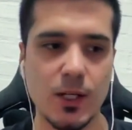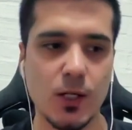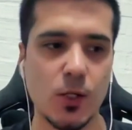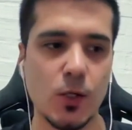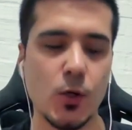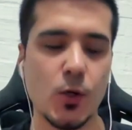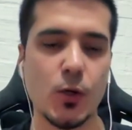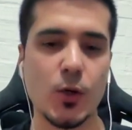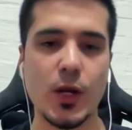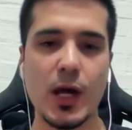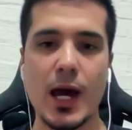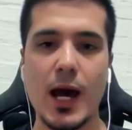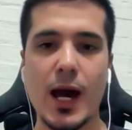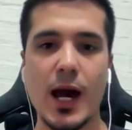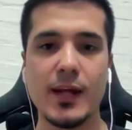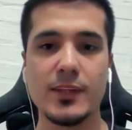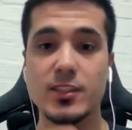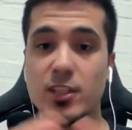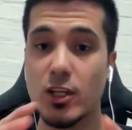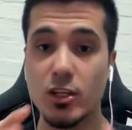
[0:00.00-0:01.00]
or
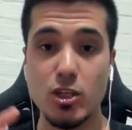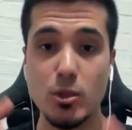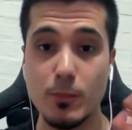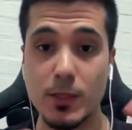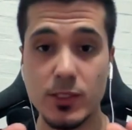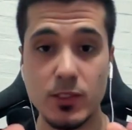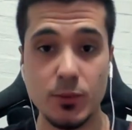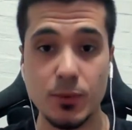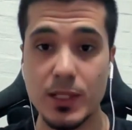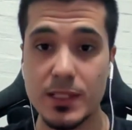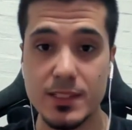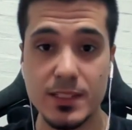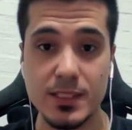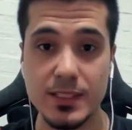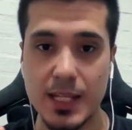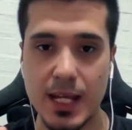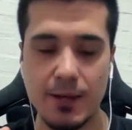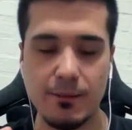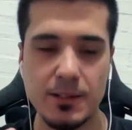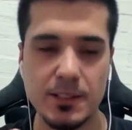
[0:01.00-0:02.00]
a document-oriented
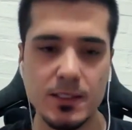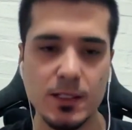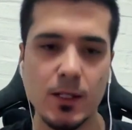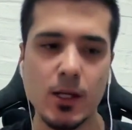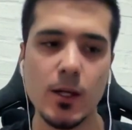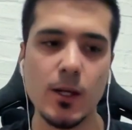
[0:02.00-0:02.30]
database.